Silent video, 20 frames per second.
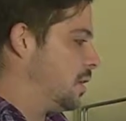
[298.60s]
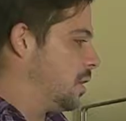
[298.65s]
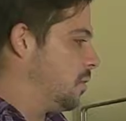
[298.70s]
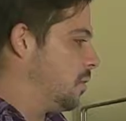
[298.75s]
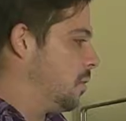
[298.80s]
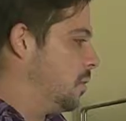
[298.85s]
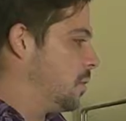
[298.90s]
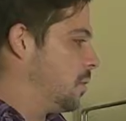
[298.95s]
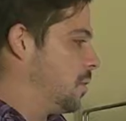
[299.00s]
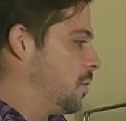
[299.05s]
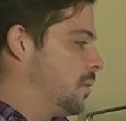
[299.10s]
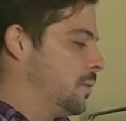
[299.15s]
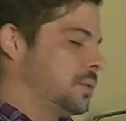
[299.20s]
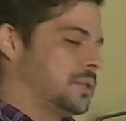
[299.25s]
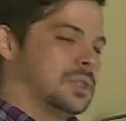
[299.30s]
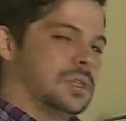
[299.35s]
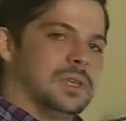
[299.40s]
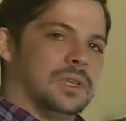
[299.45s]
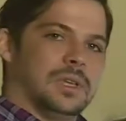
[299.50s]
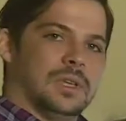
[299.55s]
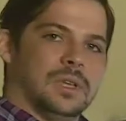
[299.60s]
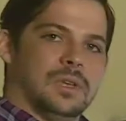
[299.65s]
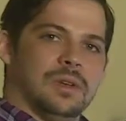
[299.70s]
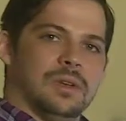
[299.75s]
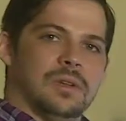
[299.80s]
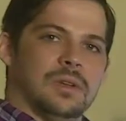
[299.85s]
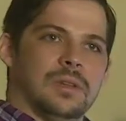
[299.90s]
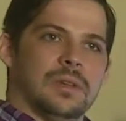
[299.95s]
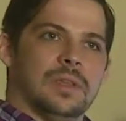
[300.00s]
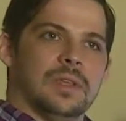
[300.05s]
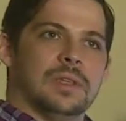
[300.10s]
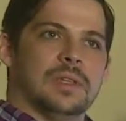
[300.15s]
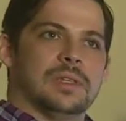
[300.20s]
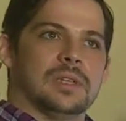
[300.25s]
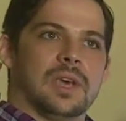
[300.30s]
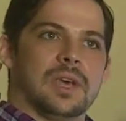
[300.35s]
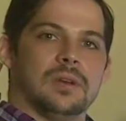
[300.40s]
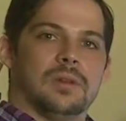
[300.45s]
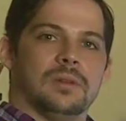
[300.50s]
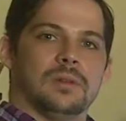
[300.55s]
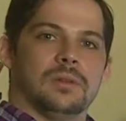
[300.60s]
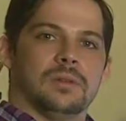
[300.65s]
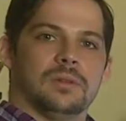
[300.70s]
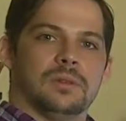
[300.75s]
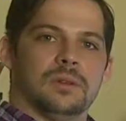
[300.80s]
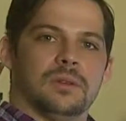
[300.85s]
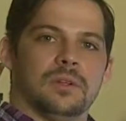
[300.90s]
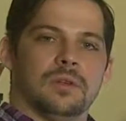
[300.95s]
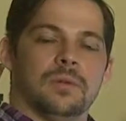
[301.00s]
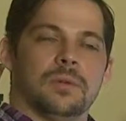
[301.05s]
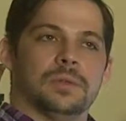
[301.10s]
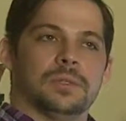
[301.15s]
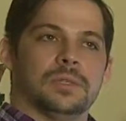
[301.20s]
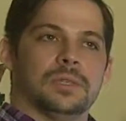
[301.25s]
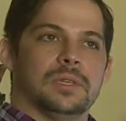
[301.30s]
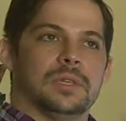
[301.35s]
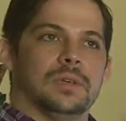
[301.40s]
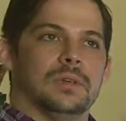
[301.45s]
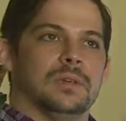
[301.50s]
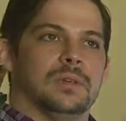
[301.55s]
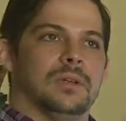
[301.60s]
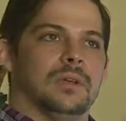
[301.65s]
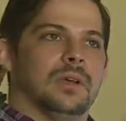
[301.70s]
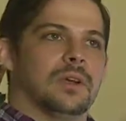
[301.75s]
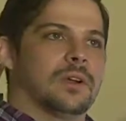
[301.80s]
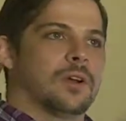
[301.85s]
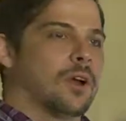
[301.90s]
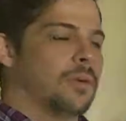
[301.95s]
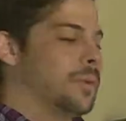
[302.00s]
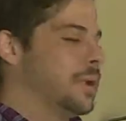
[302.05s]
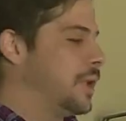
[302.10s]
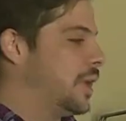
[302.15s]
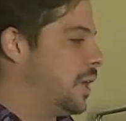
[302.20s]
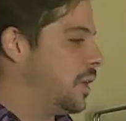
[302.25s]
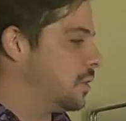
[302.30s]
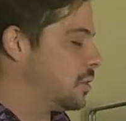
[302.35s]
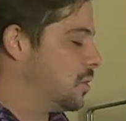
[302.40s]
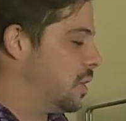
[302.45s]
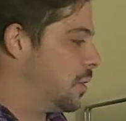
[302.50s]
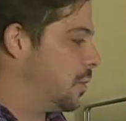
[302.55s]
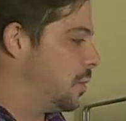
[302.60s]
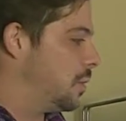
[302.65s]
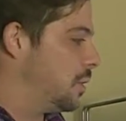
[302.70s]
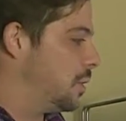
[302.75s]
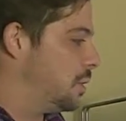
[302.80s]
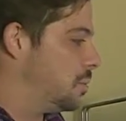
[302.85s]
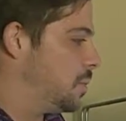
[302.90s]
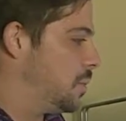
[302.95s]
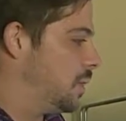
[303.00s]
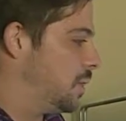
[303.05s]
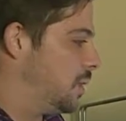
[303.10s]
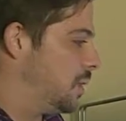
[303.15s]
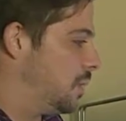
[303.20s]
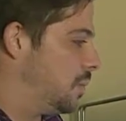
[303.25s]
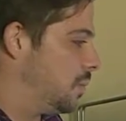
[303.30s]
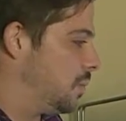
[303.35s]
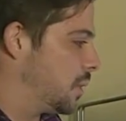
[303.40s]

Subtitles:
you won't see the end tidal, or you won't see carbon dioxide release be